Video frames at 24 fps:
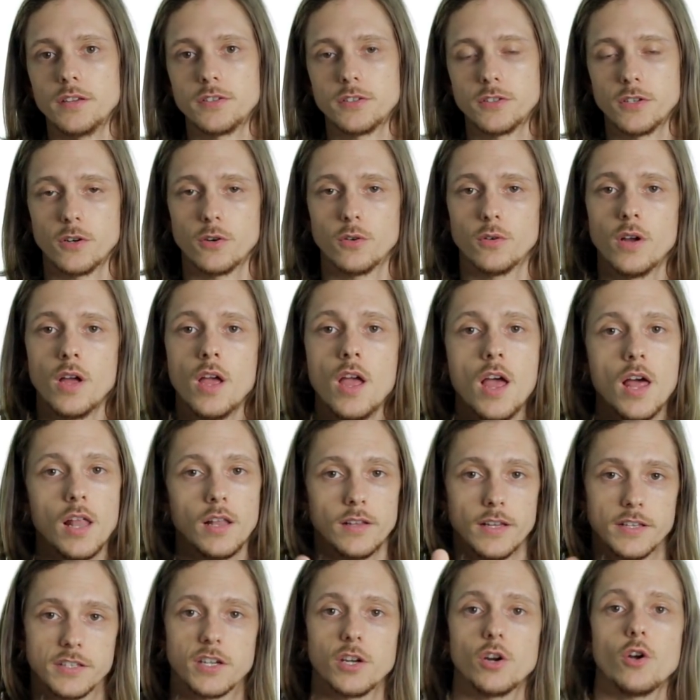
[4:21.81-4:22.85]
So
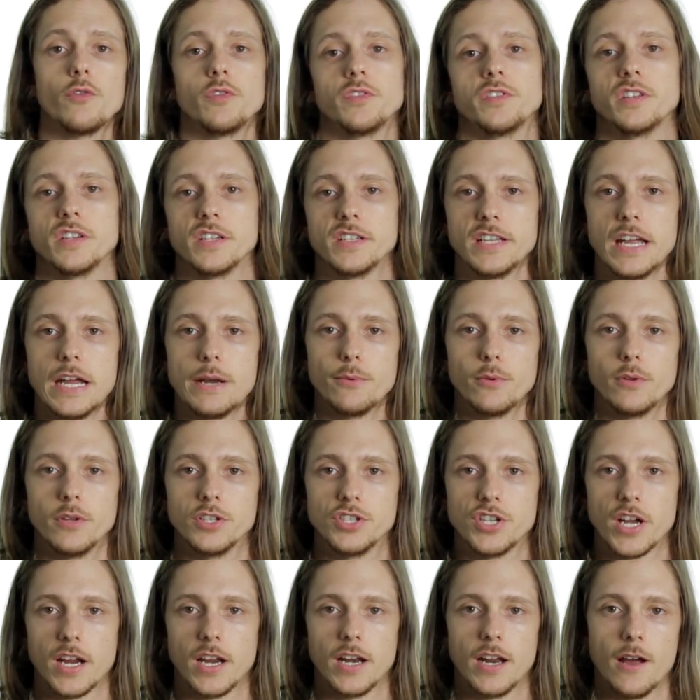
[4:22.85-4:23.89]
let's get over to the table and
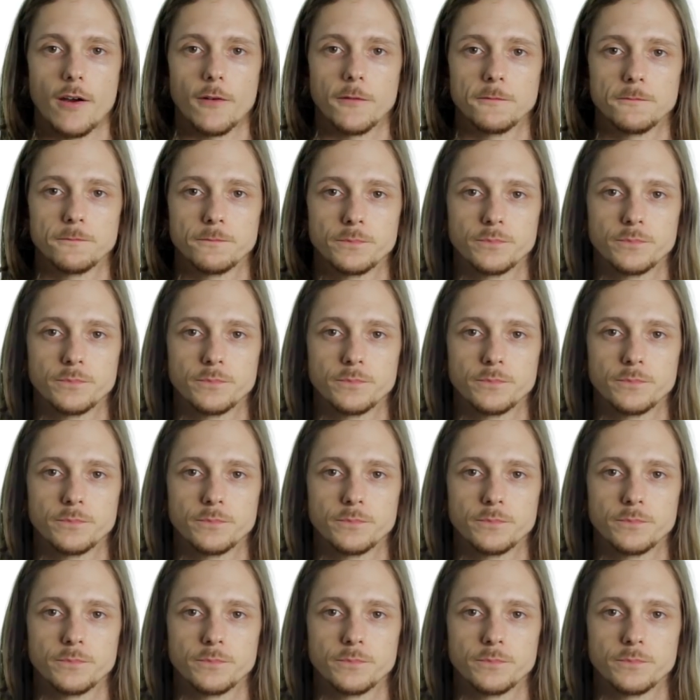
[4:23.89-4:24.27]
check it out.